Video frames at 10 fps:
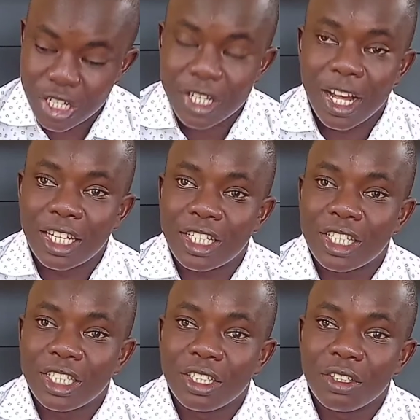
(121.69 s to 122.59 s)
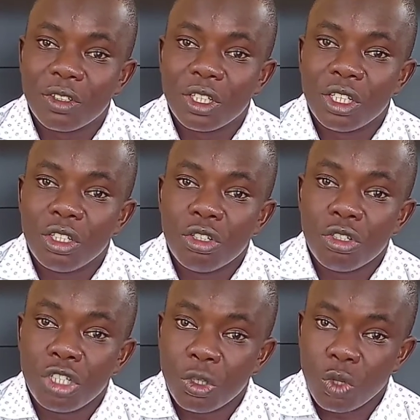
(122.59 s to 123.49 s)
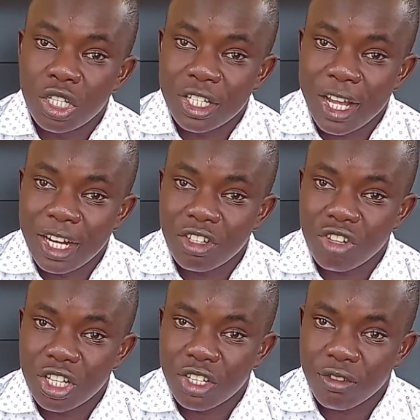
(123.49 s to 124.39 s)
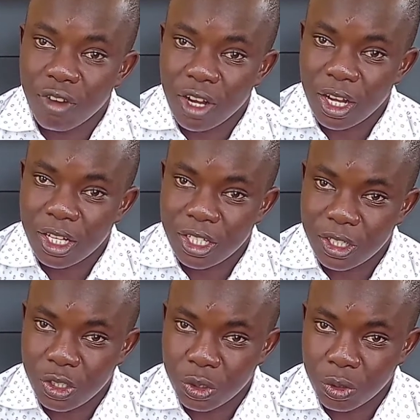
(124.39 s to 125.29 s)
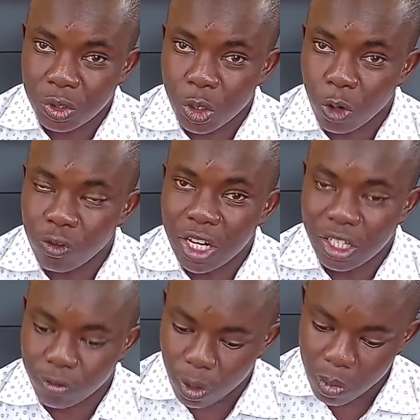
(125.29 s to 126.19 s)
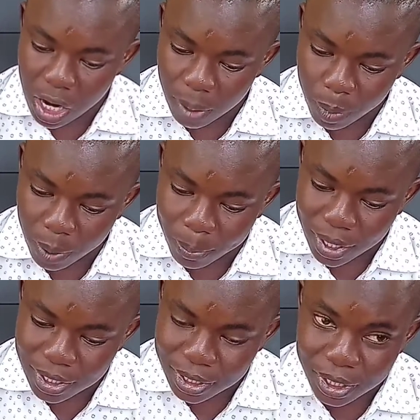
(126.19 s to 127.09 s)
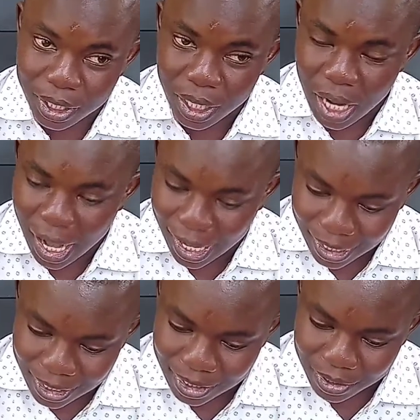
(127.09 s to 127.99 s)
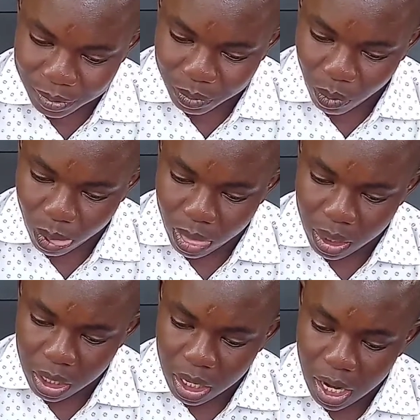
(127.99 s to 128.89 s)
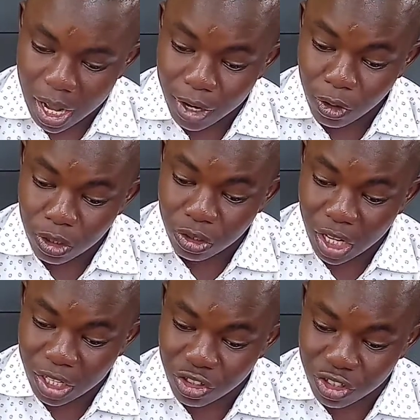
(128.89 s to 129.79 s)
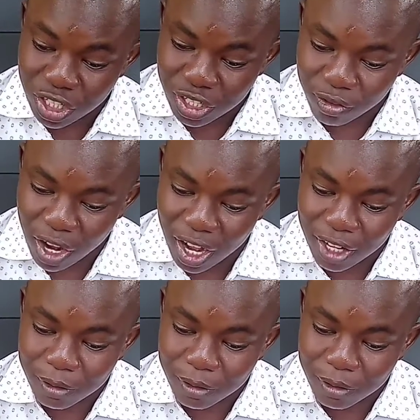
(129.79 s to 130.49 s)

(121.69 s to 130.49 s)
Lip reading: that she was then transferred to Torvald from her papa's hands, and on that transfer,